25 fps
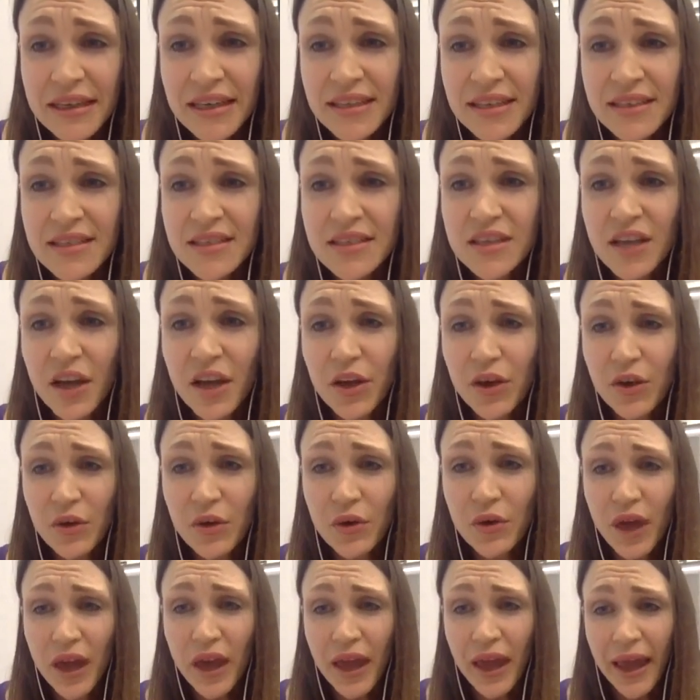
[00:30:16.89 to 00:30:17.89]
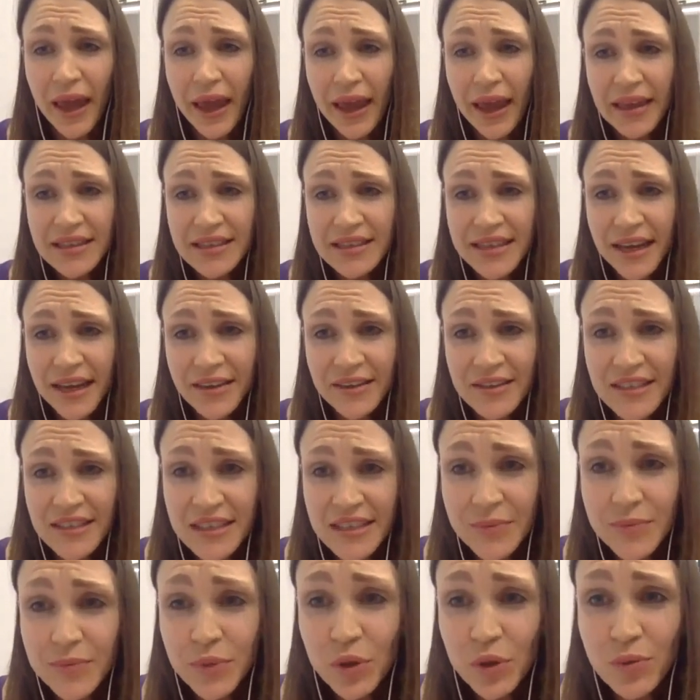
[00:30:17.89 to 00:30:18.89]
So it sounds
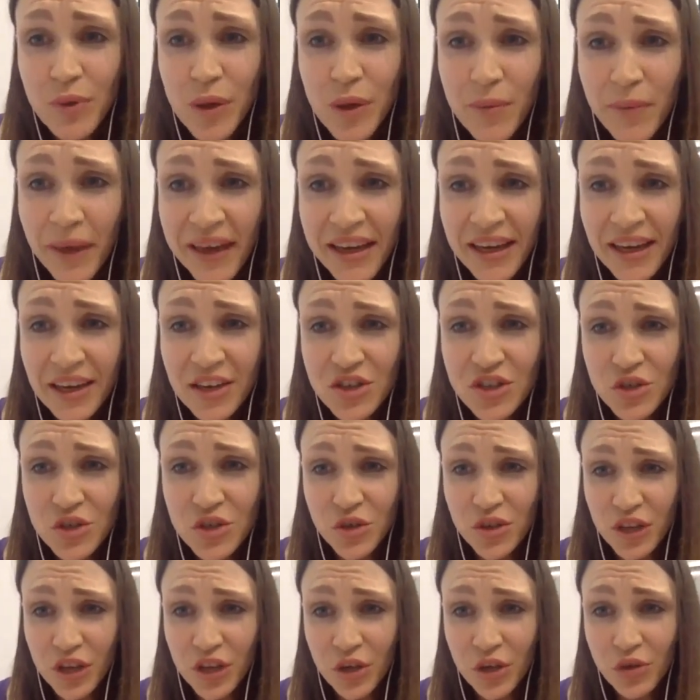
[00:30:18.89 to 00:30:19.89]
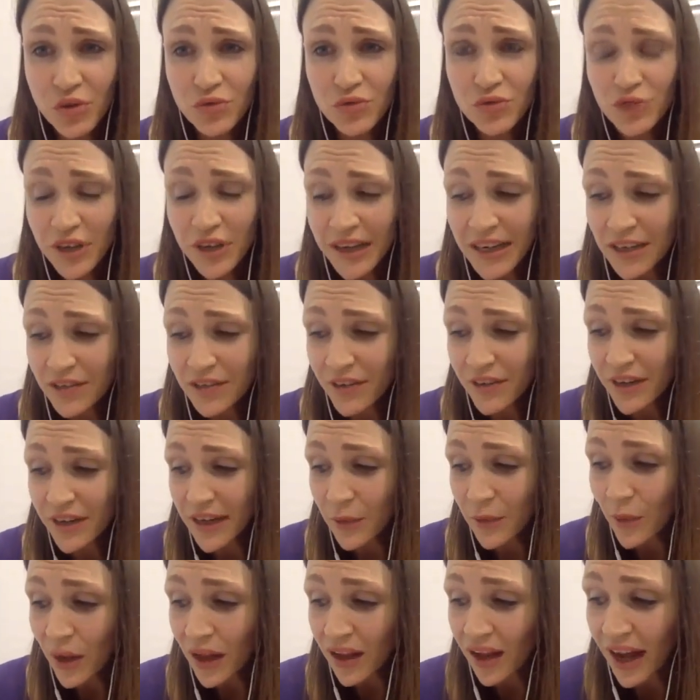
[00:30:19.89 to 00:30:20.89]
simple, but making sure that you're really, really
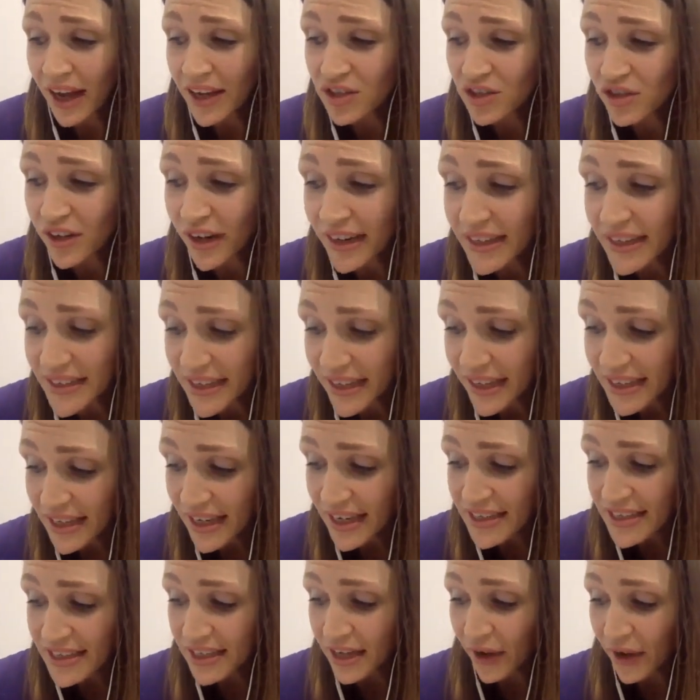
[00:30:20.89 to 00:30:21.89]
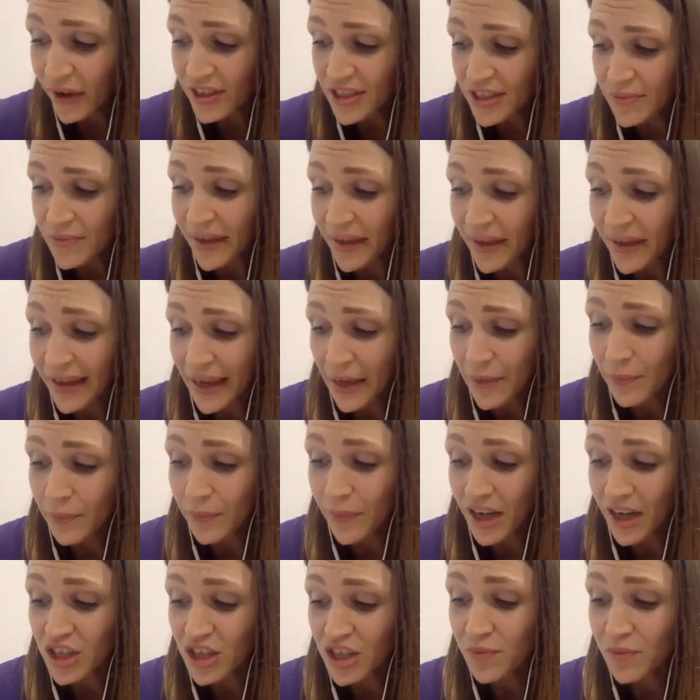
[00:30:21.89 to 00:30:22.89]
well hydrated is going to make it
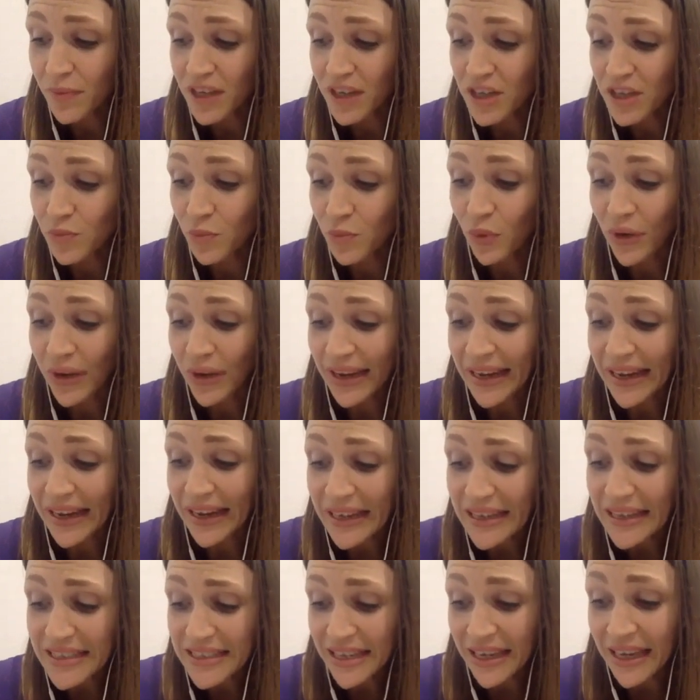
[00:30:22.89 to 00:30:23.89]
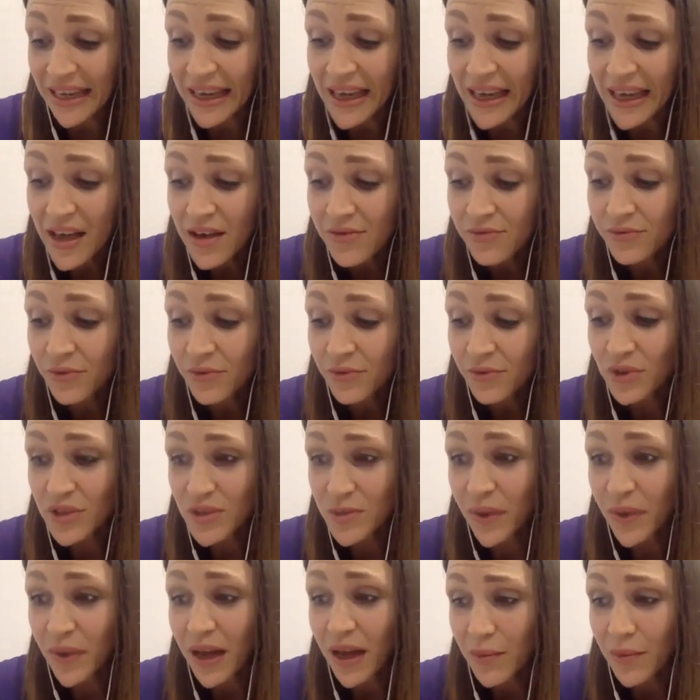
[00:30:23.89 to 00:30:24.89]
much, much more easy for
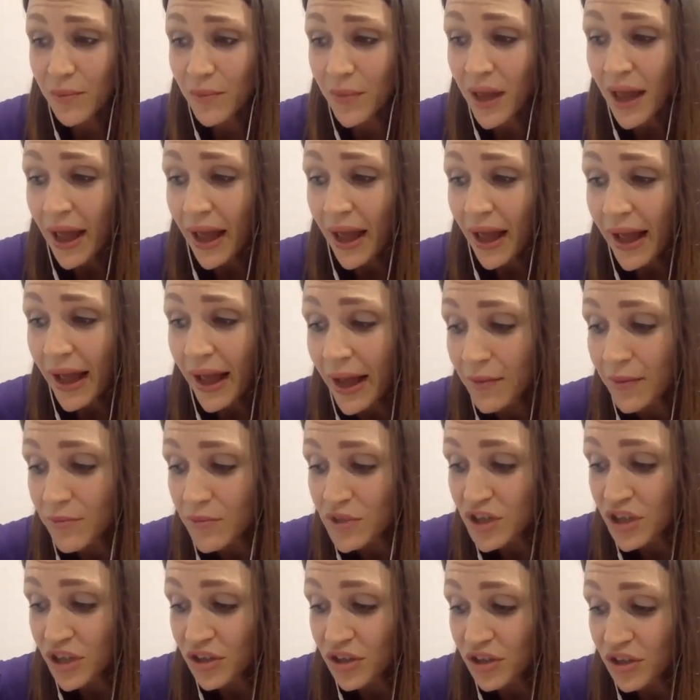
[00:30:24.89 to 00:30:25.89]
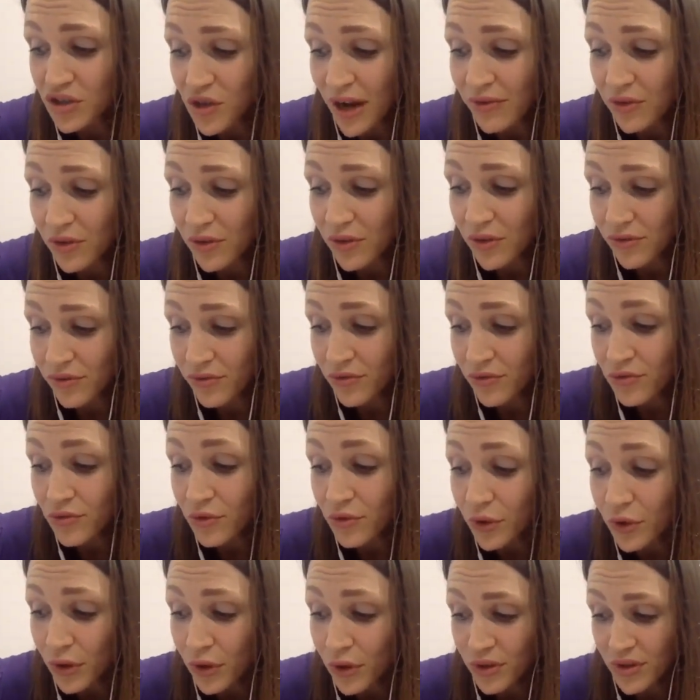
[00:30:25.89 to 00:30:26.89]
sperm to travel
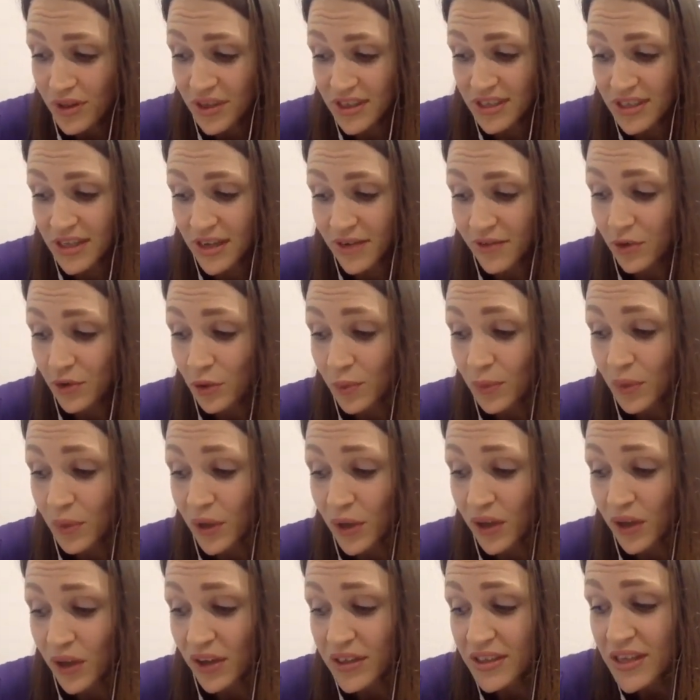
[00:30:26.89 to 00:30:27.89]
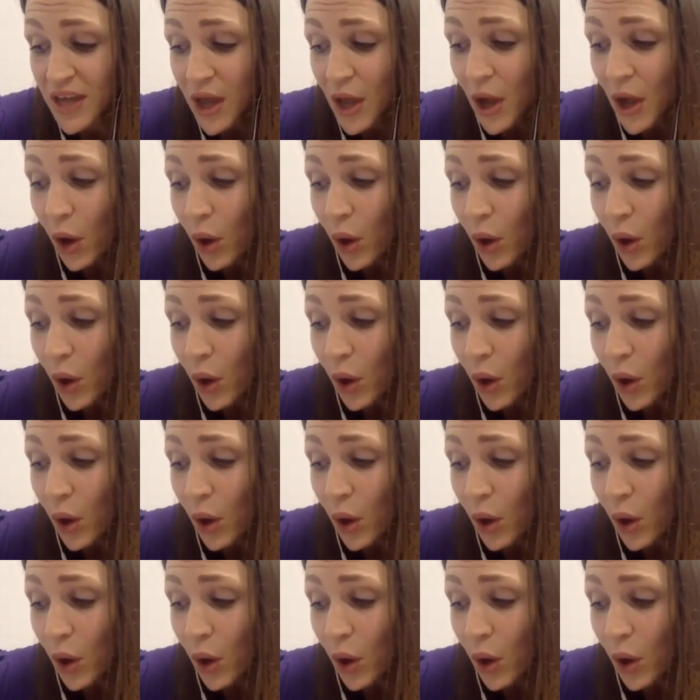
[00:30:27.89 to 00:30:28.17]
through the cervical mucus.